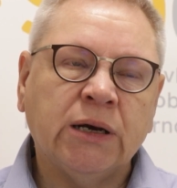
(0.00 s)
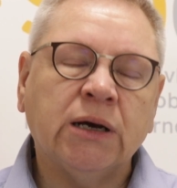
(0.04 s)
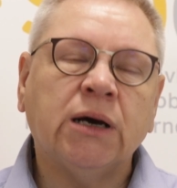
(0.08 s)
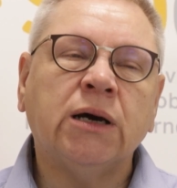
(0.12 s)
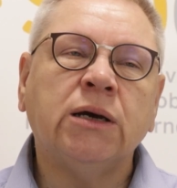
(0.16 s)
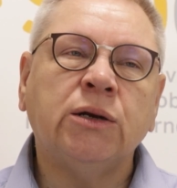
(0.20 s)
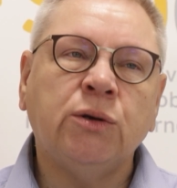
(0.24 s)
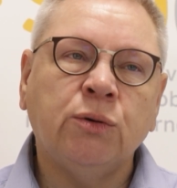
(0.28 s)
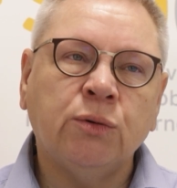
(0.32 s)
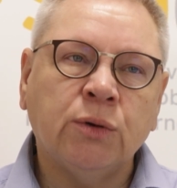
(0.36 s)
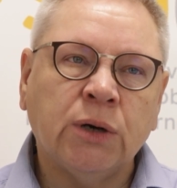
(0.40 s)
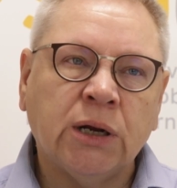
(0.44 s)
I
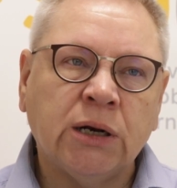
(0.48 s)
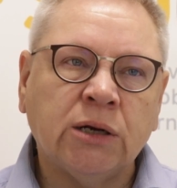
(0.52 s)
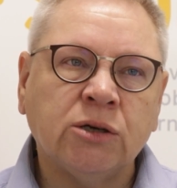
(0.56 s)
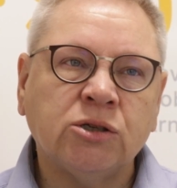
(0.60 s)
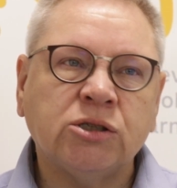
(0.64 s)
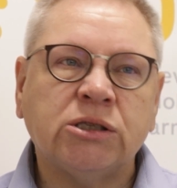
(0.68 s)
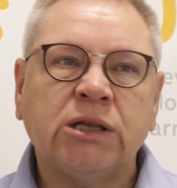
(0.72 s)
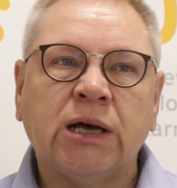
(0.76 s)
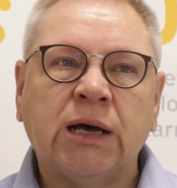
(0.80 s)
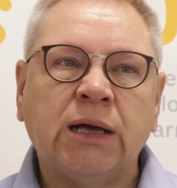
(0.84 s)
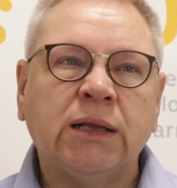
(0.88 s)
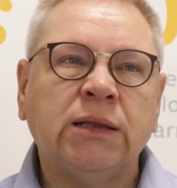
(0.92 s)
do
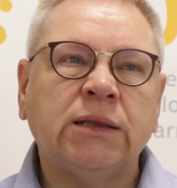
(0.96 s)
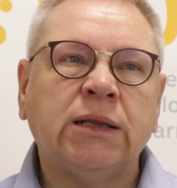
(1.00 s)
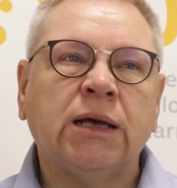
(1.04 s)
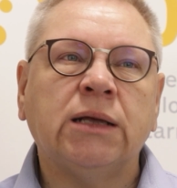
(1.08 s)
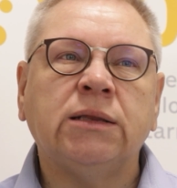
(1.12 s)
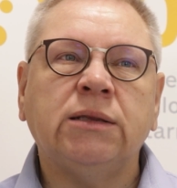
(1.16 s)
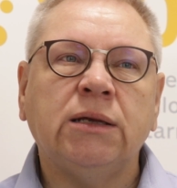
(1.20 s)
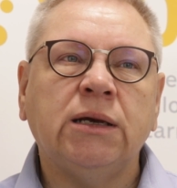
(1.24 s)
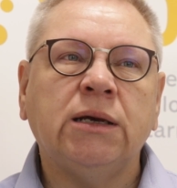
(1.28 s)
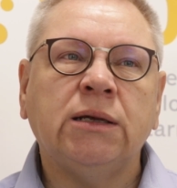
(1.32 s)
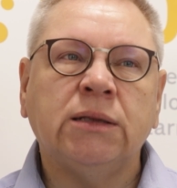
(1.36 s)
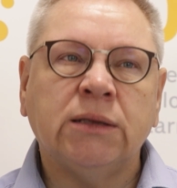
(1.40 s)
understand
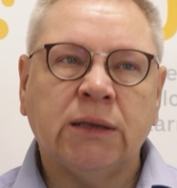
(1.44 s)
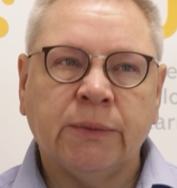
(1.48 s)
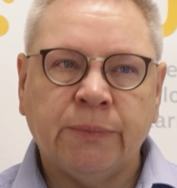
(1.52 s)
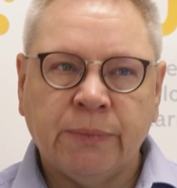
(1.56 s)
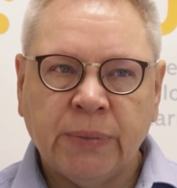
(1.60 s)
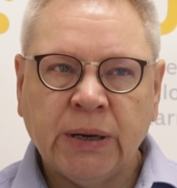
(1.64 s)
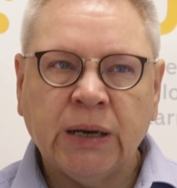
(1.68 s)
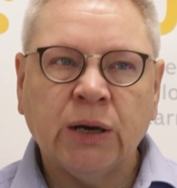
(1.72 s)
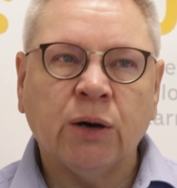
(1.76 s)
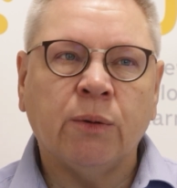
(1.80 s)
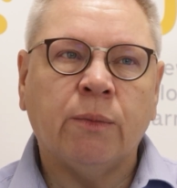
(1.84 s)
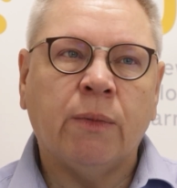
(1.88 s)
that in the
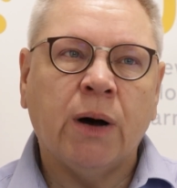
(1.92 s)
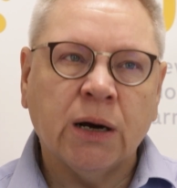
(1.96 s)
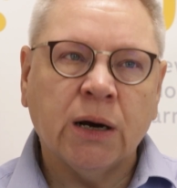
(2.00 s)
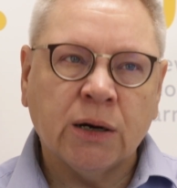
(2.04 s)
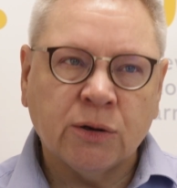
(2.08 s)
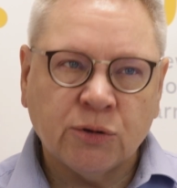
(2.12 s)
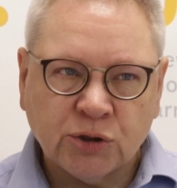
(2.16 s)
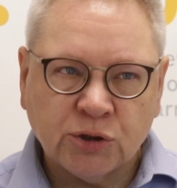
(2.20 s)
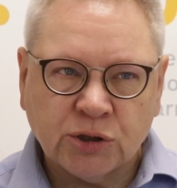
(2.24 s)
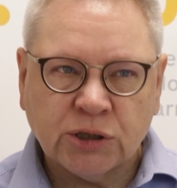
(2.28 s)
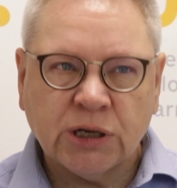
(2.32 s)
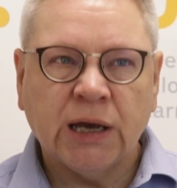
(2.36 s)
bigger
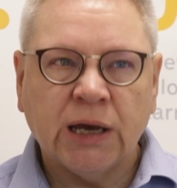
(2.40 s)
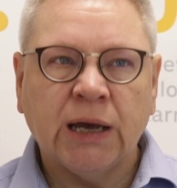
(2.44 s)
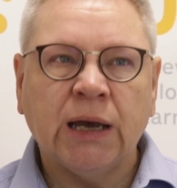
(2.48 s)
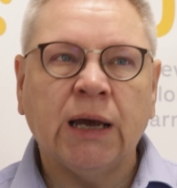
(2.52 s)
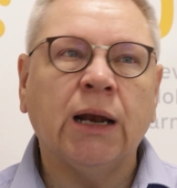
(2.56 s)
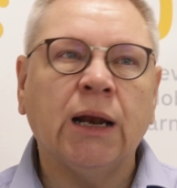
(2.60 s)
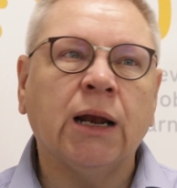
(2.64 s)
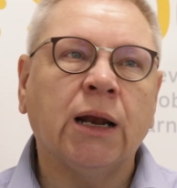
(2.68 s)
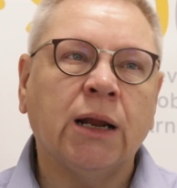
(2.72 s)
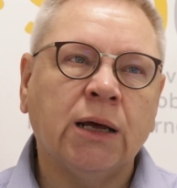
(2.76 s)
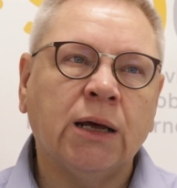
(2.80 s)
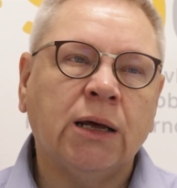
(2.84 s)
macro
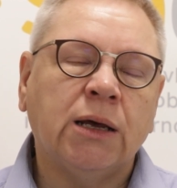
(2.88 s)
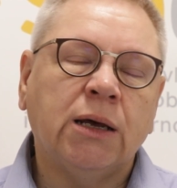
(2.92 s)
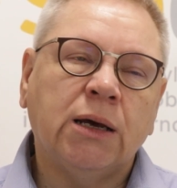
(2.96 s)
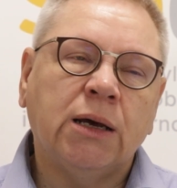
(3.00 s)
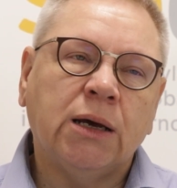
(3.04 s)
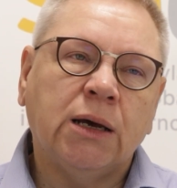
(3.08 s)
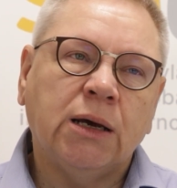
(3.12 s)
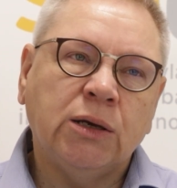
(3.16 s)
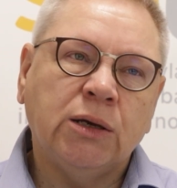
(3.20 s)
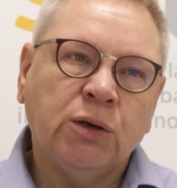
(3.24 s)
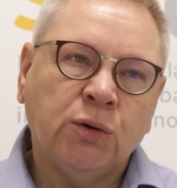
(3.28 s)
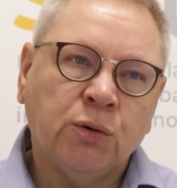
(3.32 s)
scale,
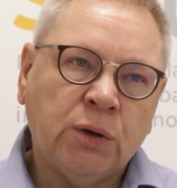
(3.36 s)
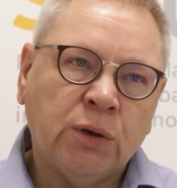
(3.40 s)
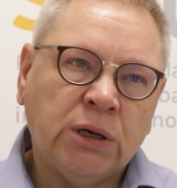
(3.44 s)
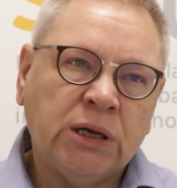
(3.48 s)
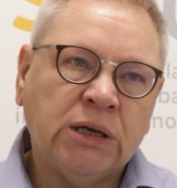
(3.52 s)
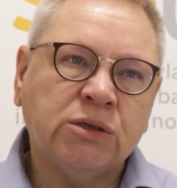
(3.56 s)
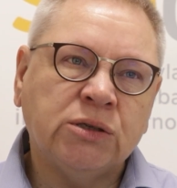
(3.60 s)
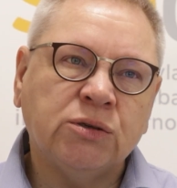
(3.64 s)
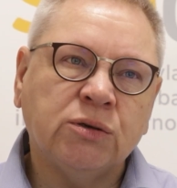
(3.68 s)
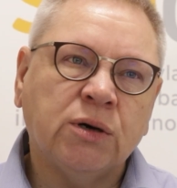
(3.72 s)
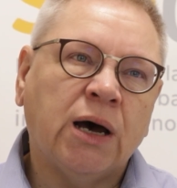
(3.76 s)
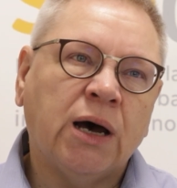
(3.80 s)
you
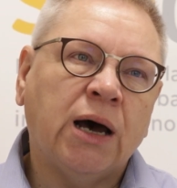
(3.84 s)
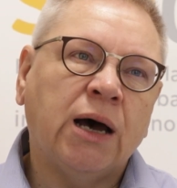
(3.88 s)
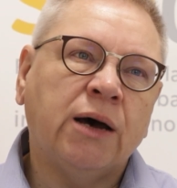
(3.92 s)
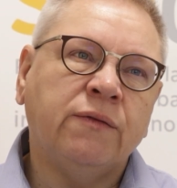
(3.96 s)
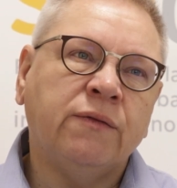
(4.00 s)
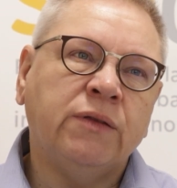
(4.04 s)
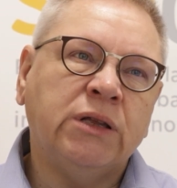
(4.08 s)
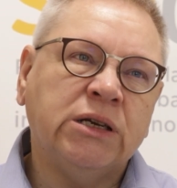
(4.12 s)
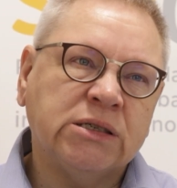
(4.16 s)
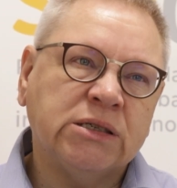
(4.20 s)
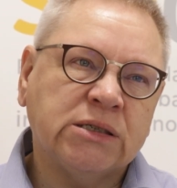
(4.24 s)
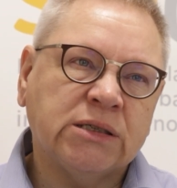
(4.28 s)
need to have
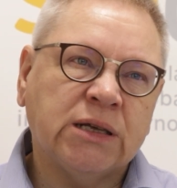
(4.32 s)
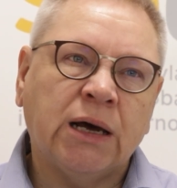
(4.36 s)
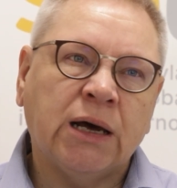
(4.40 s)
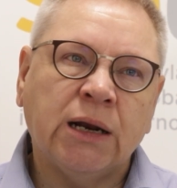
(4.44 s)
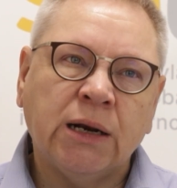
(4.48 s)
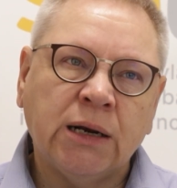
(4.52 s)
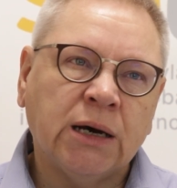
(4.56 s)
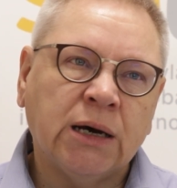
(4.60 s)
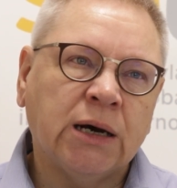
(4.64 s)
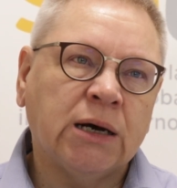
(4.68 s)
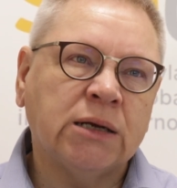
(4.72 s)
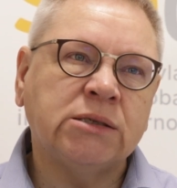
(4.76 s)
the
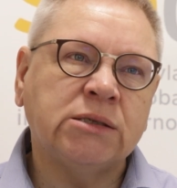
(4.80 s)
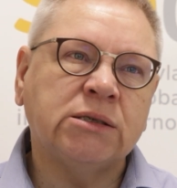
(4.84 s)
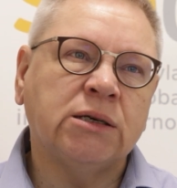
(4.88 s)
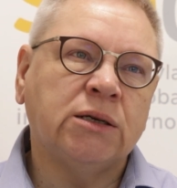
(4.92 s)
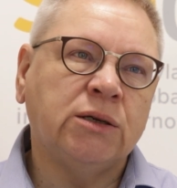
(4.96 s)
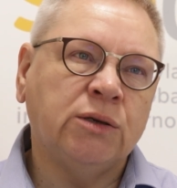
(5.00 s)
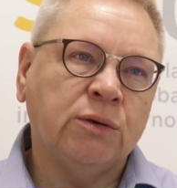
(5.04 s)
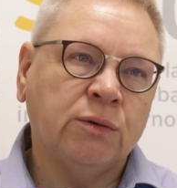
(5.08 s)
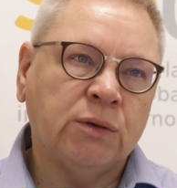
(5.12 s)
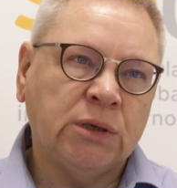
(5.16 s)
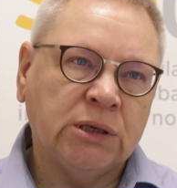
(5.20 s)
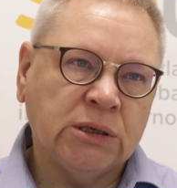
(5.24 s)
standards and
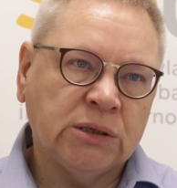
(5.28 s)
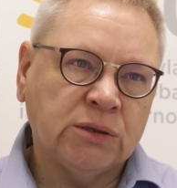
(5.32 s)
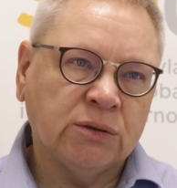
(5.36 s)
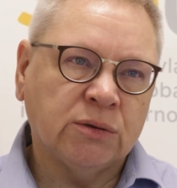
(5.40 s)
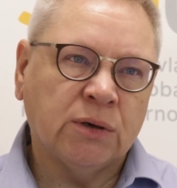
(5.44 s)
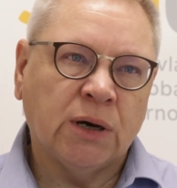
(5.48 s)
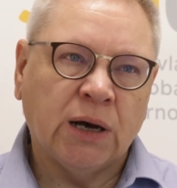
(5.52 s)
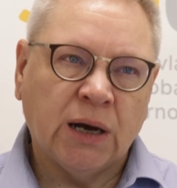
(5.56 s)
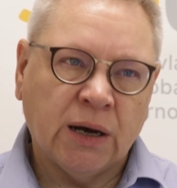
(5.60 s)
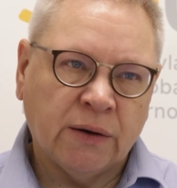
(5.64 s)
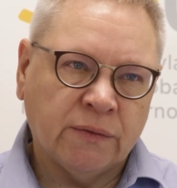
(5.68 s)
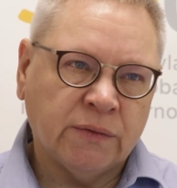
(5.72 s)
you need to
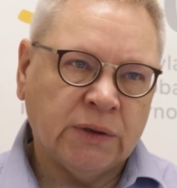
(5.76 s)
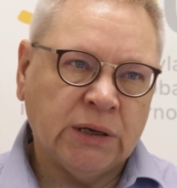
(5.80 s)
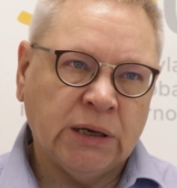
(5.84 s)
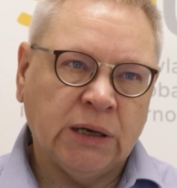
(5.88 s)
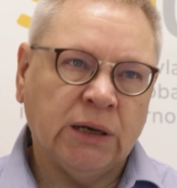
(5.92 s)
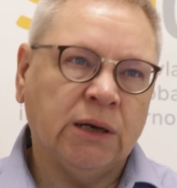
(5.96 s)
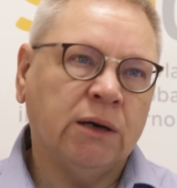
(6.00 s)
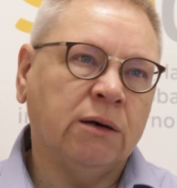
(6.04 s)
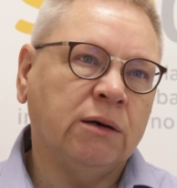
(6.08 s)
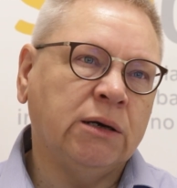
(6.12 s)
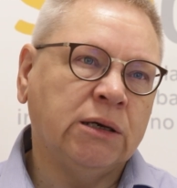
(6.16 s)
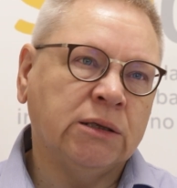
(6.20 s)
have
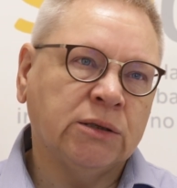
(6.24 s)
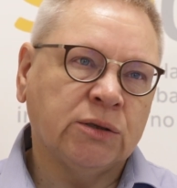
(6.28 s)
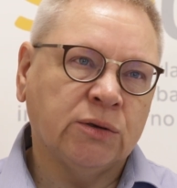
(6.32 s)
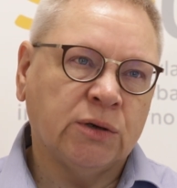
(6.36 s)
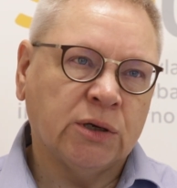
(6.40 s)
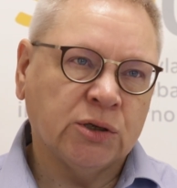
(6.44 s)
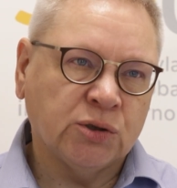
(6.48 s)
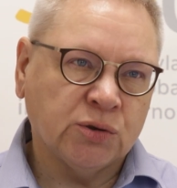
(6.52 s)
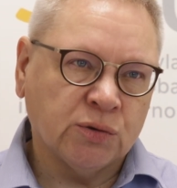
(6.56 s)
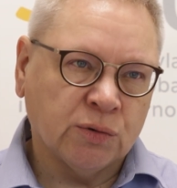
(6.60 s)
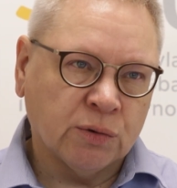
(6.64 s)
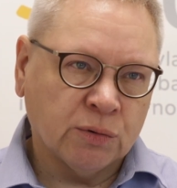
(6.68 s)
the
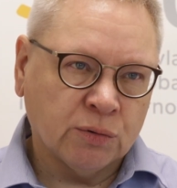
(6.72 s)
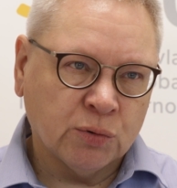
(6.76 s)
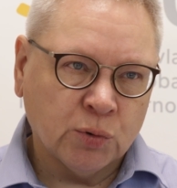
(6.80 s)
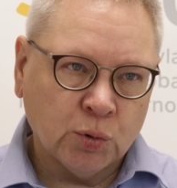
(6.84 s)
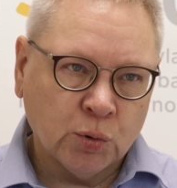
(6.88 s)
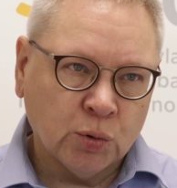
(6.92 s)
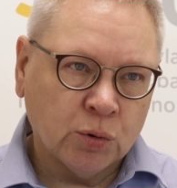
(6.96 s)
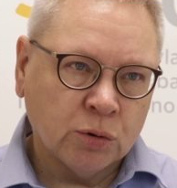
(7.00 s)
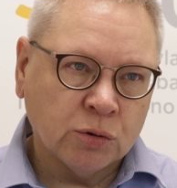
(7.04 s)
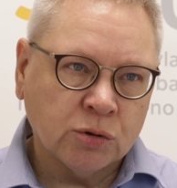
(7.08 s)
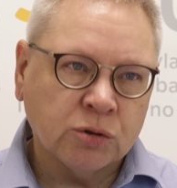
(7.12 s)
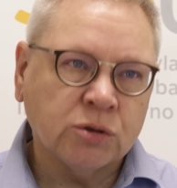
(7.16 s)
international
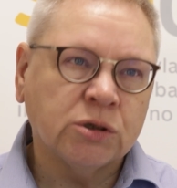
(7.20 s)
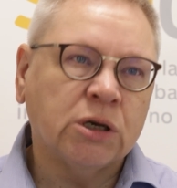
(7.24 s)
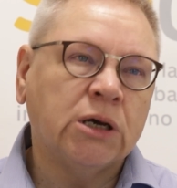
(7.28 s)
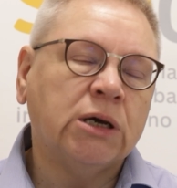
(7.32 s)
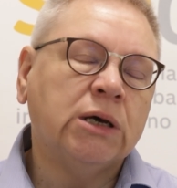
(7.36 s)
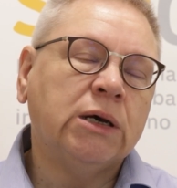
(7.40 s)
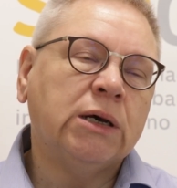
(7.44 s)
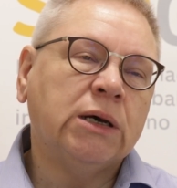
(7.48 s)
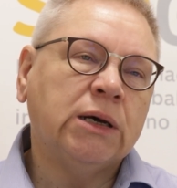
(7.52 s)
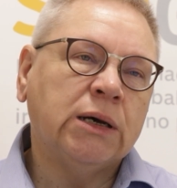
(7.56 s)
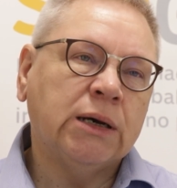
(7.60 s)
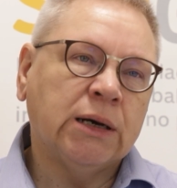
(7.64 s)
rules
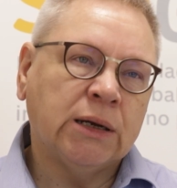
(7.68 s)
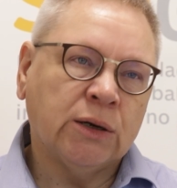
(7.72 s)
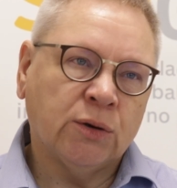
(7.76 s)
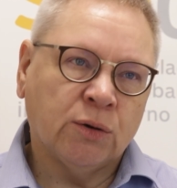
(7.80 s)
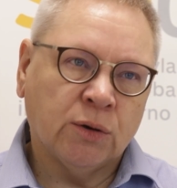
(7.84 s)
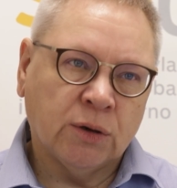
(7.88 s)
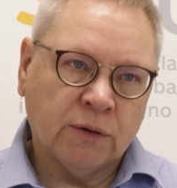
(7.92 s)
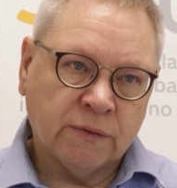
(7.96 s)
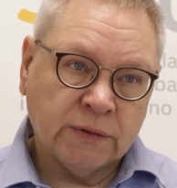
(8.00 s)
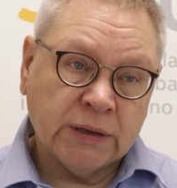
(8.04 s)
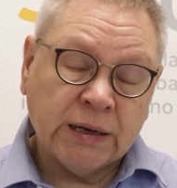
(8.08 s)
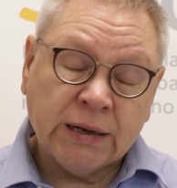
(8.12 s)
and all
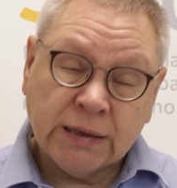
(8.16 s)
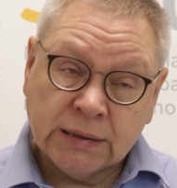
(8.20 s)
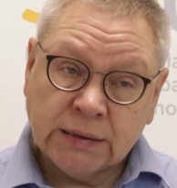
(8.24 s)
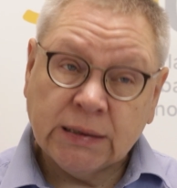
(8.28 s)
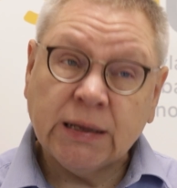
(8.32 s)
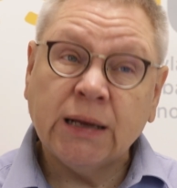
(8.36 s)
of that.